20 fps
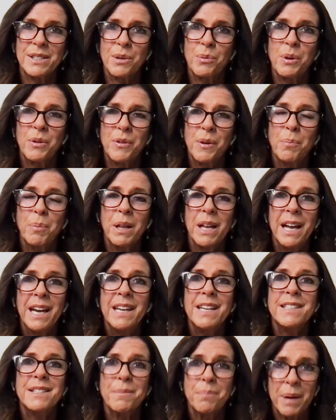So if you're
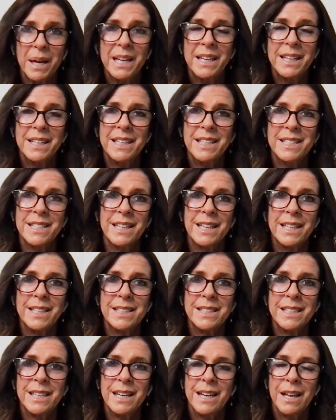planning to make any
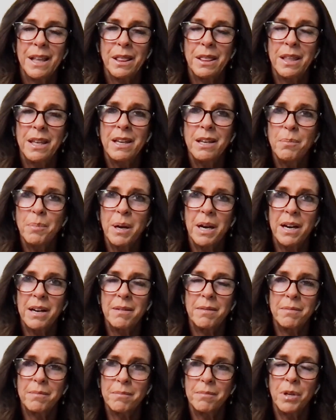change, think
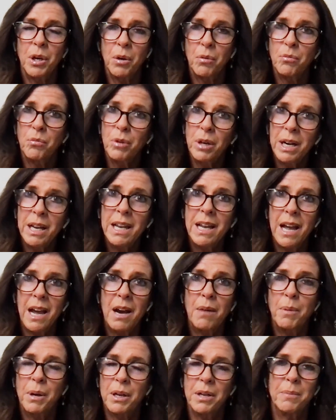about, really,
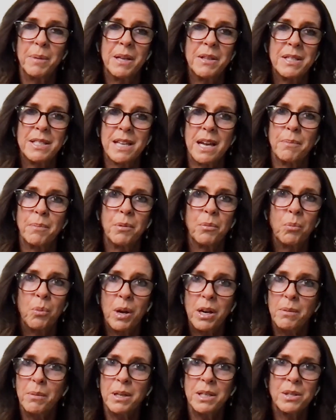how am I going to make this happen?
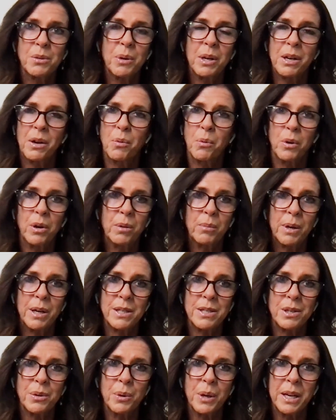When am I doing it? Where am I
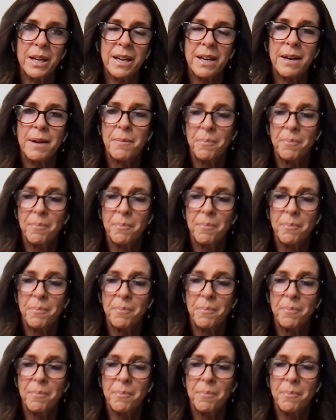doing it?